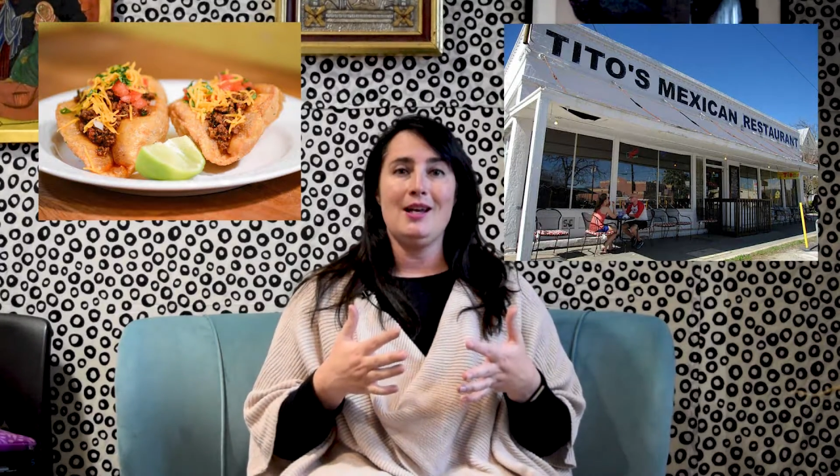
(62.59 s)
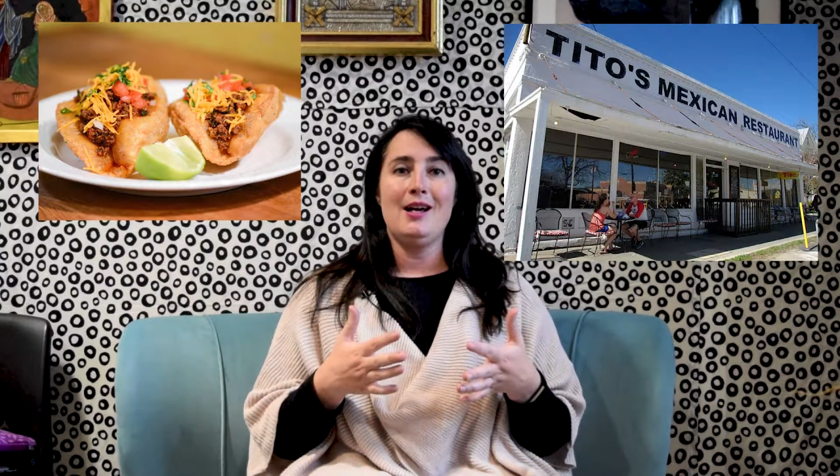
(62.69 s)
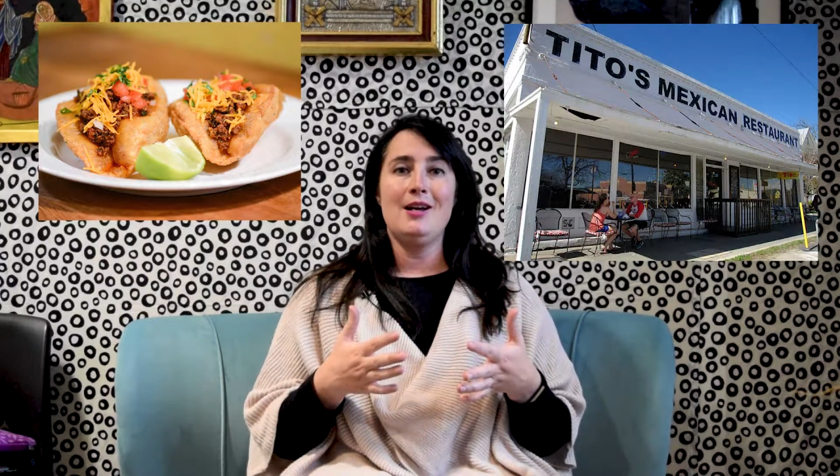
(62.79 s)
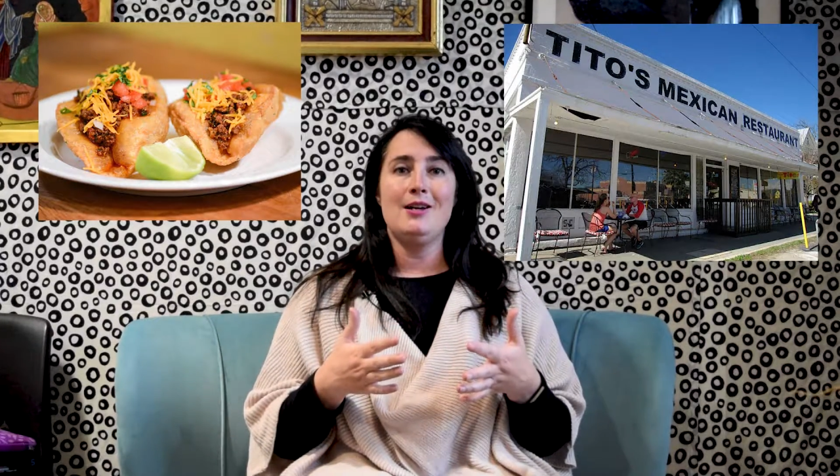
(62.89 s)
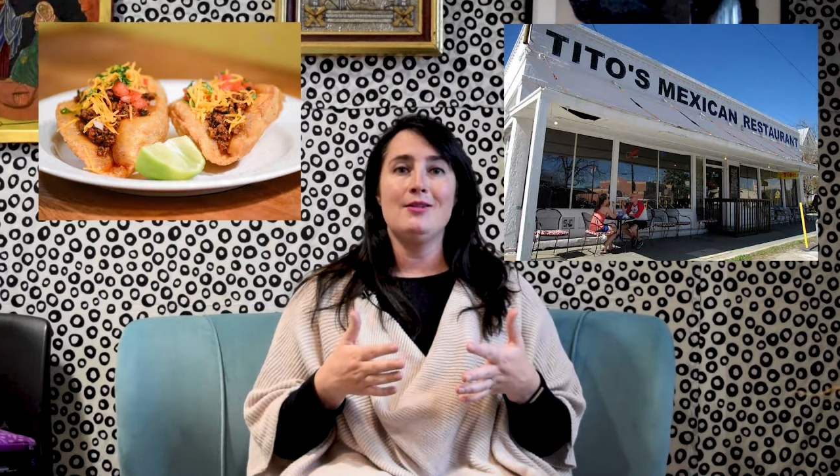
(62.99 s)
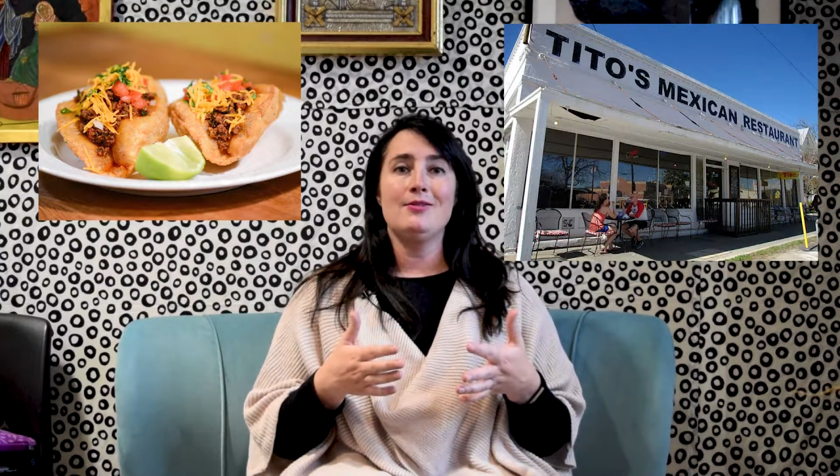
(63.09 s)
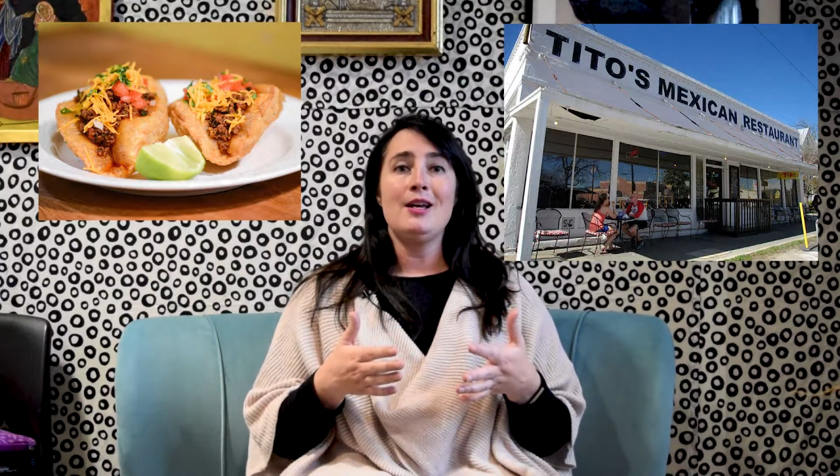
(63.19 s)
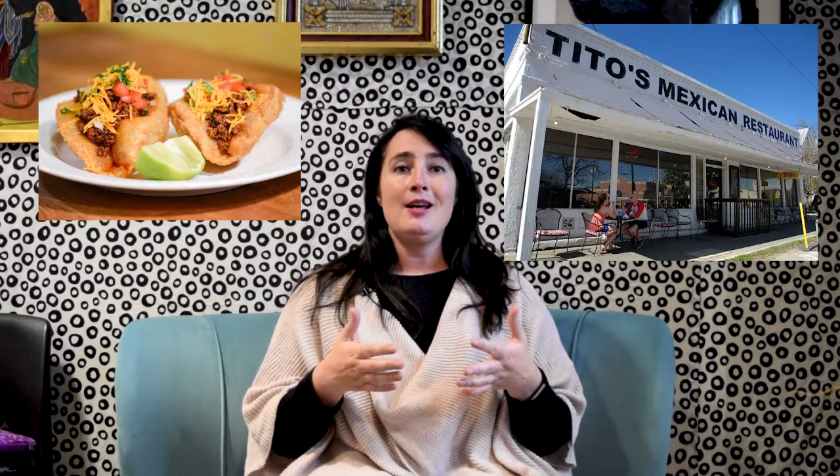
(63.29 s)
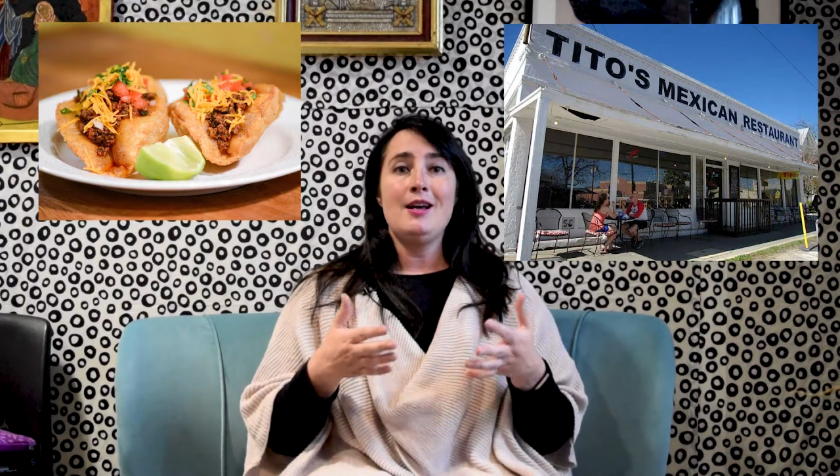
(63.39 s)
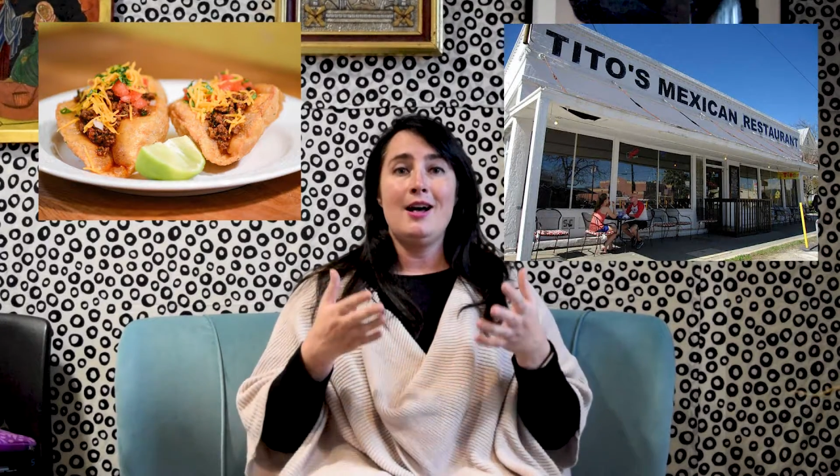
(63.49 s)
of
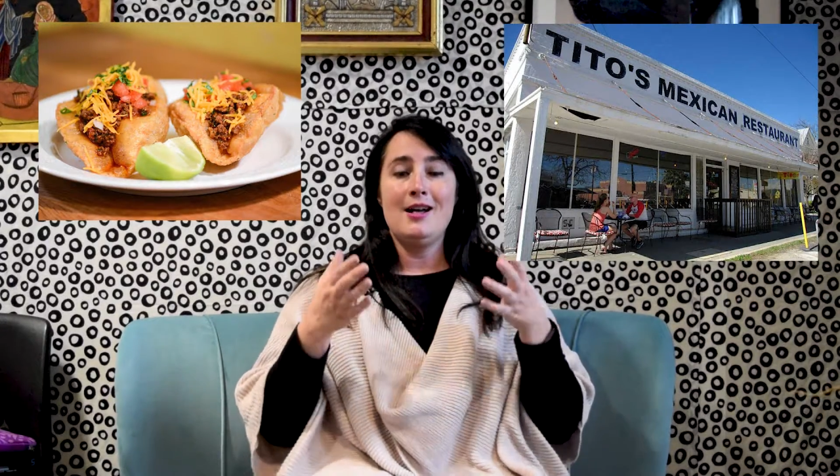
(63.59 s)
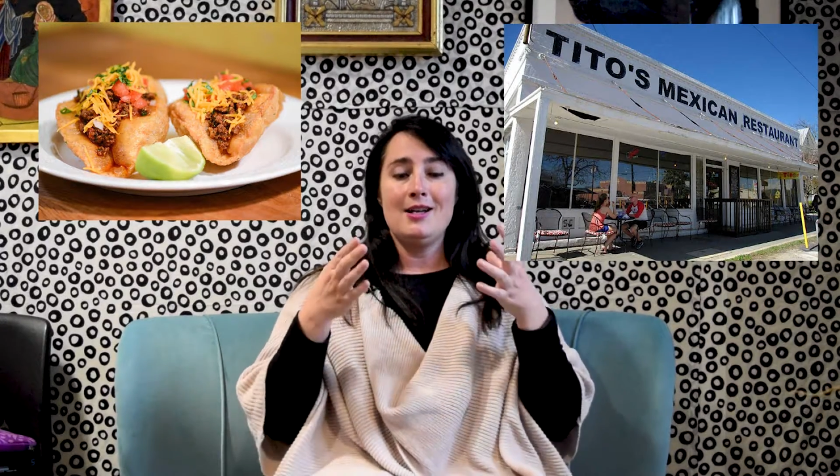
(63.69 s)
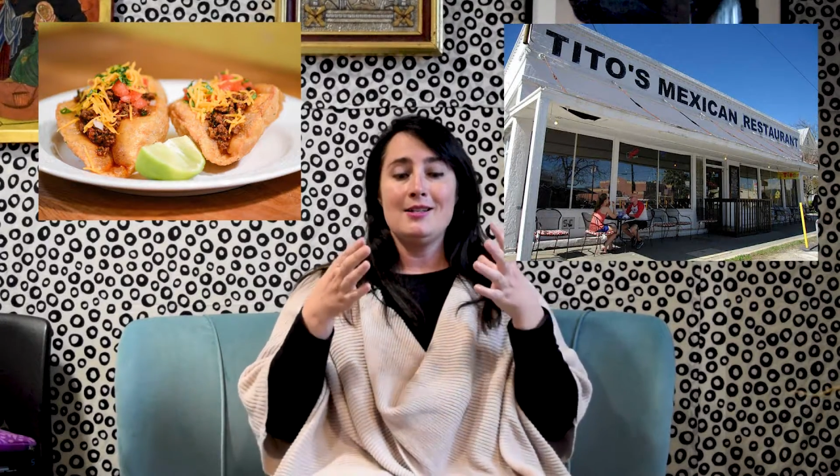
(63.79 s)
a